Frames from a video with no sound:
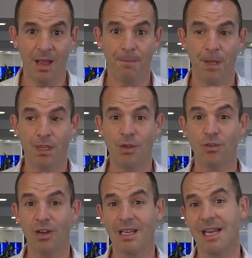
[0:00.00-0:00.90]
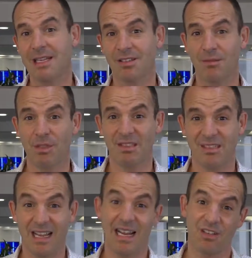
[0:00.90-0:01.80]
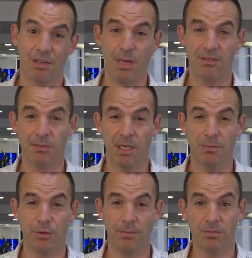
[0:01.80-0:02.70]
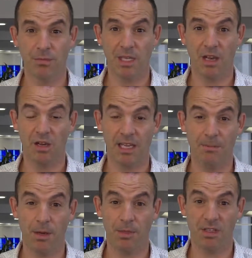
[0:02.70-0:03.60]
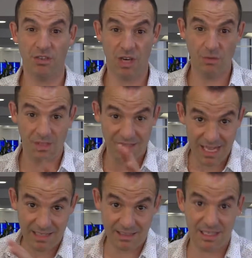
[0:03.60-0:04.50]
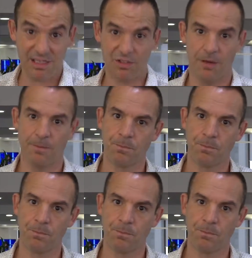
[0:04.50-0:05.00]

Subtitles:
but you try getting someone to say, actually, we're having money problems and we can't keep up with the Joneses. That's an issue.